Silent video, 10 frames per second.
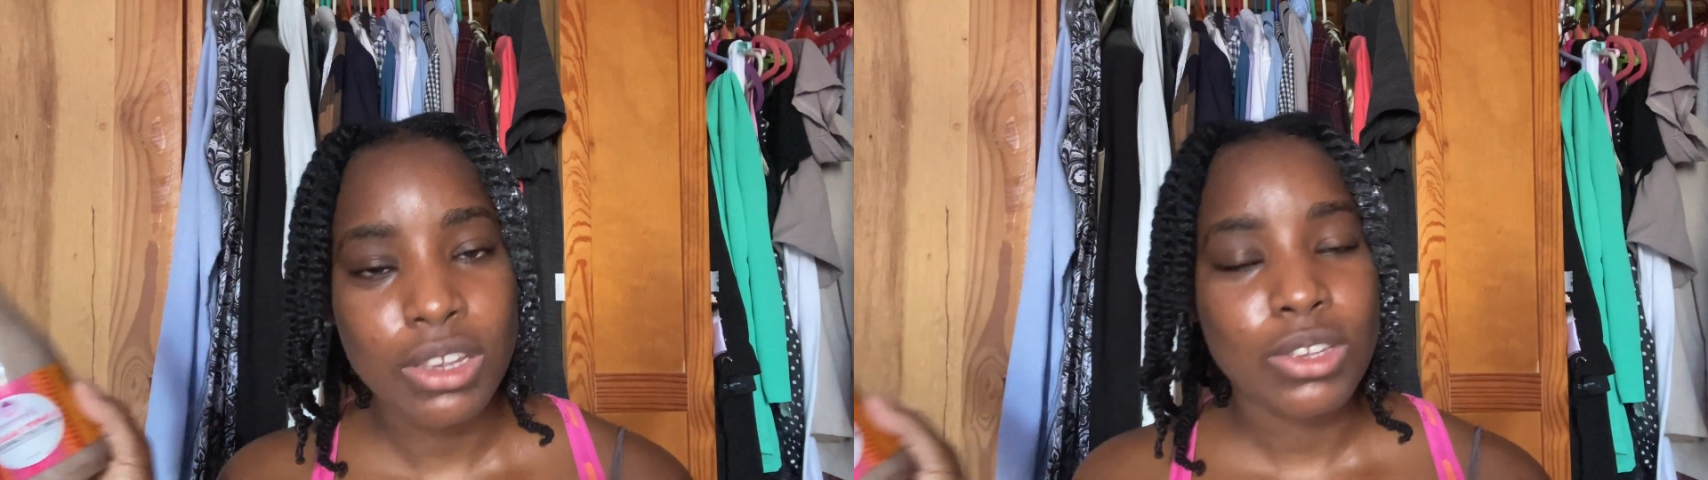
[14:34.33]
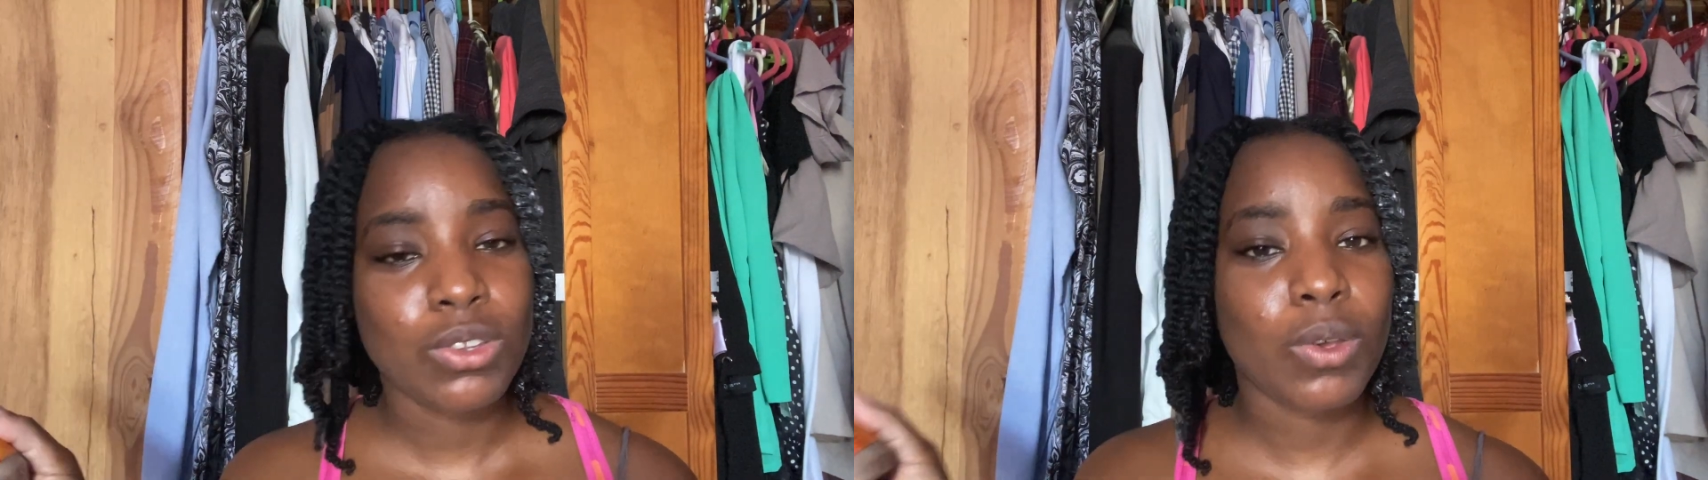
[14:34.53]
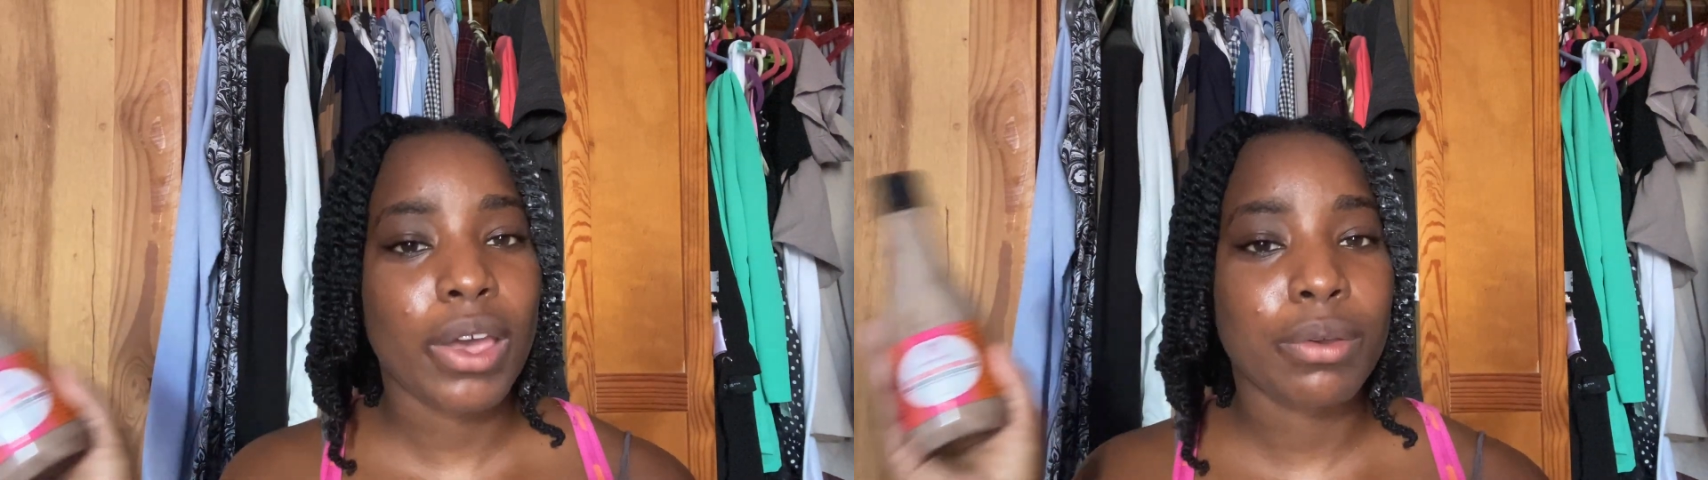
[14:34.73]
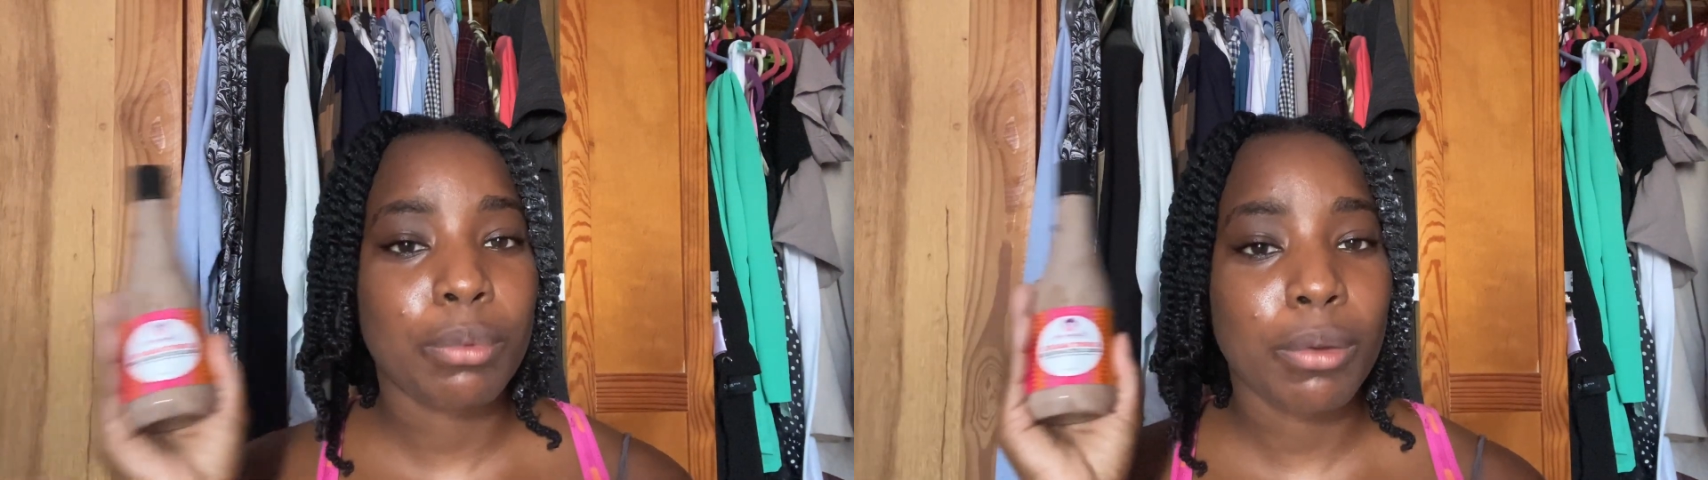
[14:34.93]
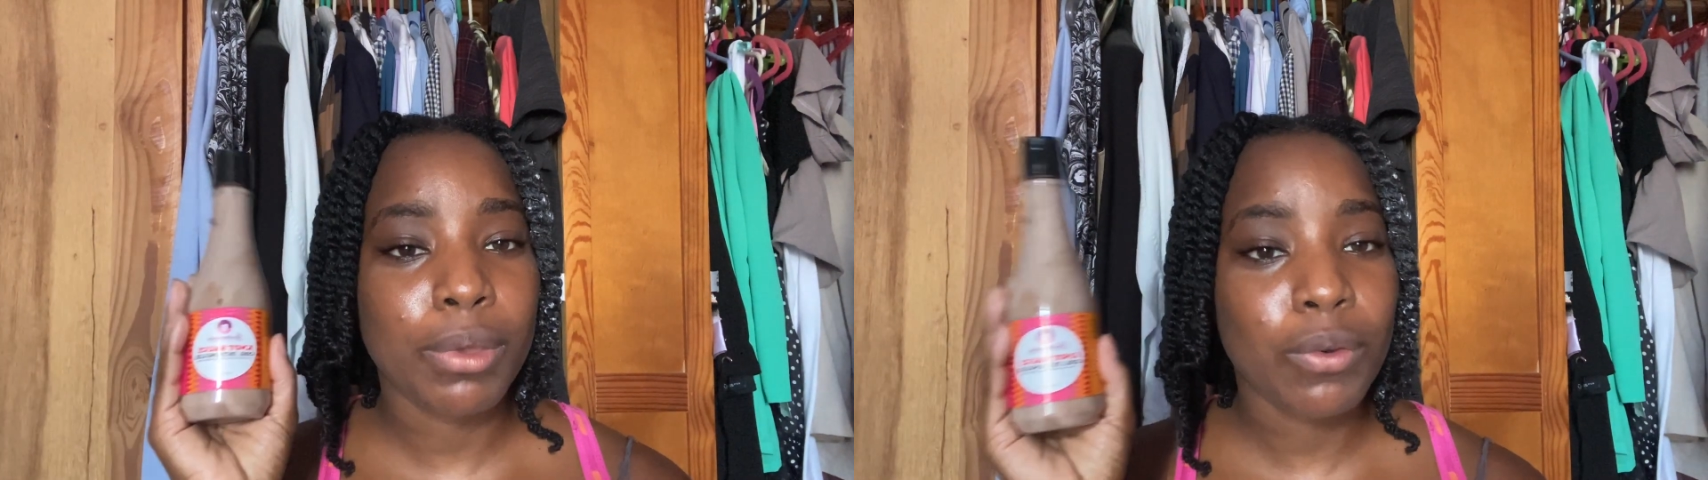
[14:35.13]
so I would
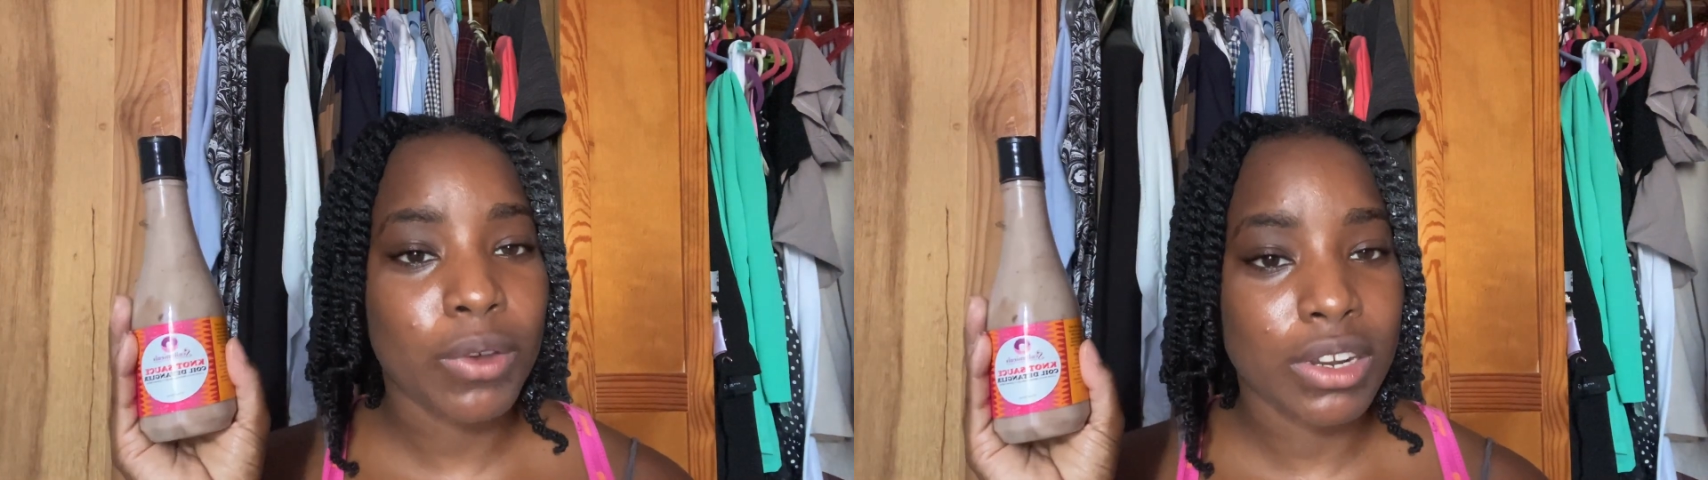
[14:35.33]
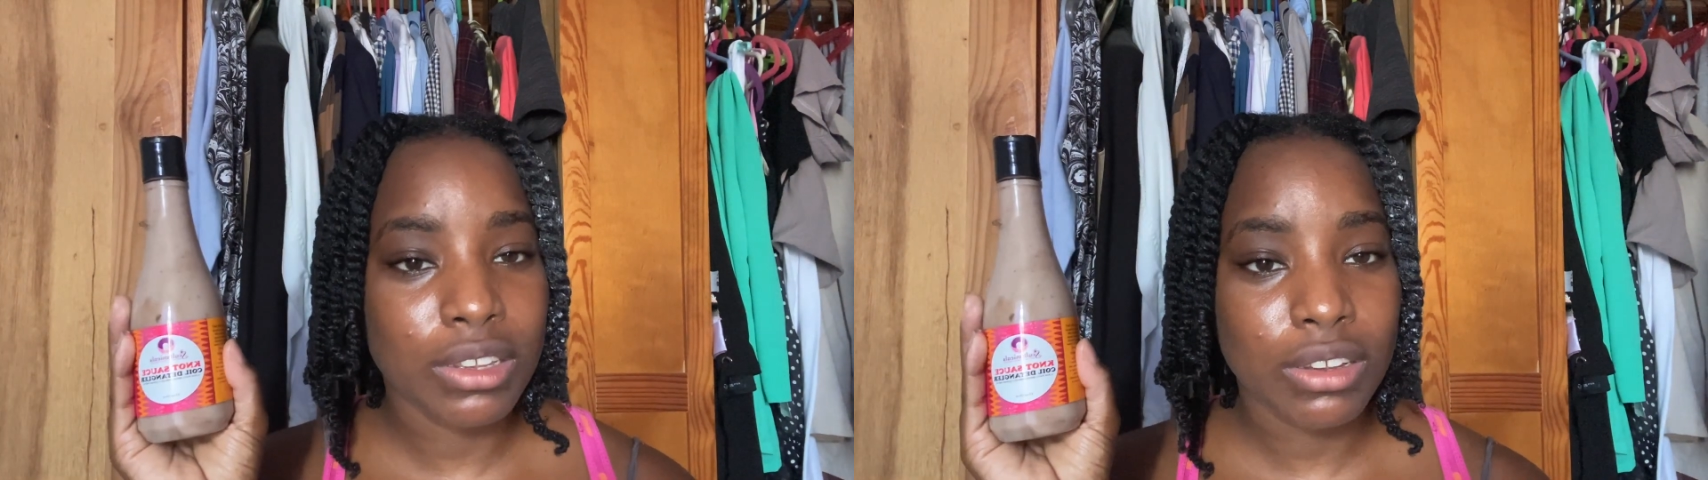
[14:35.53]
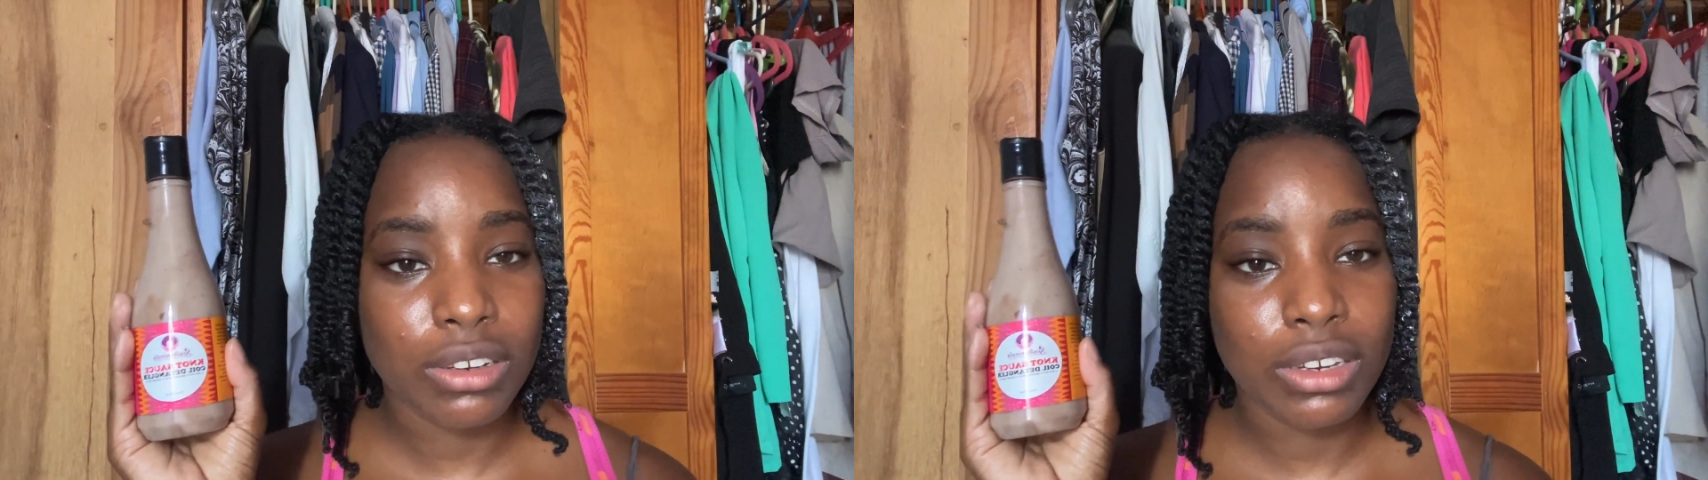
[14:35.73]
probably order